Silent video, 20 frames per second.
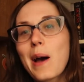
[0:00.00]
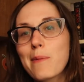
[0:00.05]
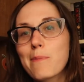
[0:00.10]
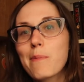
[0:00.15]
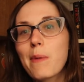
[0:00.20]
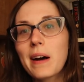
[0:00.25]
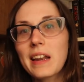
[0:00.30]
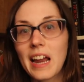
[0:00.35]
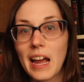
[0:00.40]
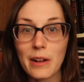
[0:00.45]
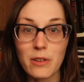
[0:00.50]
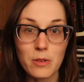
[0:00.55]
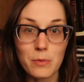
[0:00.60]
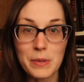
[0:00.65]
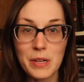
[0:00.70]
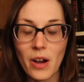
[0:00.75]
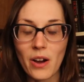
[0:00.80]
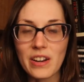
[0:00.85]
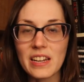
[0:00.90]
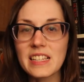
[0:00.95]
but I will
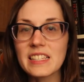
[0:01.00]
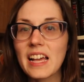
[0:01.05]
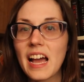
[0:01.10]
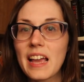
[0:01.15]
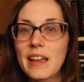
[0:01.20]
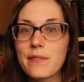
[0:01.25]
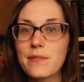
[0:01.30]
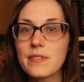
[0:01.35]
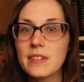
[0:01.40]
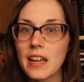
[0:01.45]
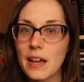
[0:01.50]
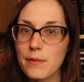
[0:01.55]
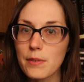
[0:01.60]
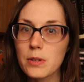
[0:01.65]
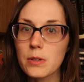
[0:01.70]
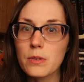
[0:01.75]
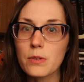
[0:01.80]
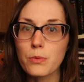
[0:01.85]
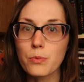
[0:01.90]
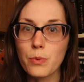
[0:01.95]
be honest, I have
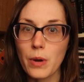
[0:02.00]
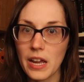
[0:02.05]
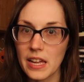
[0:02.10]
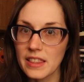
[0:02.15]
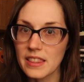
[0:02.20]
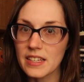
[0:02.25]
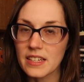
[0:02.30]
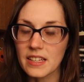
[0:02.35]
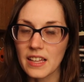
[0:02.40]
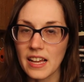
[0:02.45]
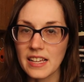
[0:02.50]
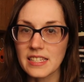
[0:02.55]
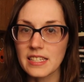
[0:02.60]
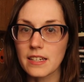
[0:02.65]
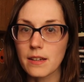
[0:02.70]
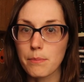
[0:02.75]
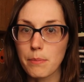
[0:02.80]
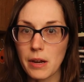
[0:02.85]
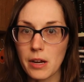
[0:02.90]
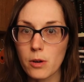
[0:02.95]
never read the
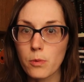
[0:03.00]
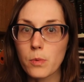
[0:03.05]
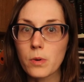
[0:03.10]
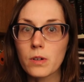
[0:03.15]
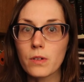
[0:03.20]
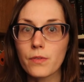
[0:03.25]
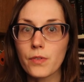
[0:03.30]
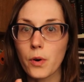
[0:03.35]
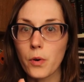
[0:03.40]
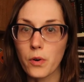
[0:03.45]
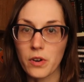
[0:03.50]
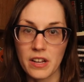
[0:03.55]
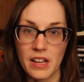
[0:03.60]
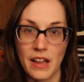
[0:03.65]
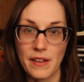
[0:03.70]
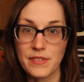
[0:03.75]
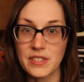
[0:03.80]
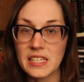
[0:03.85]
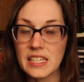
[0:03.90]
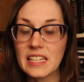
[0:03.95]
classic of Beowulf or
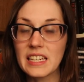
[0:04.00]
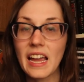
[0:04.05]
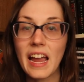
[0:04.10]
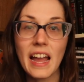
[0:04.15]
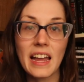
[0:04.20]
have seen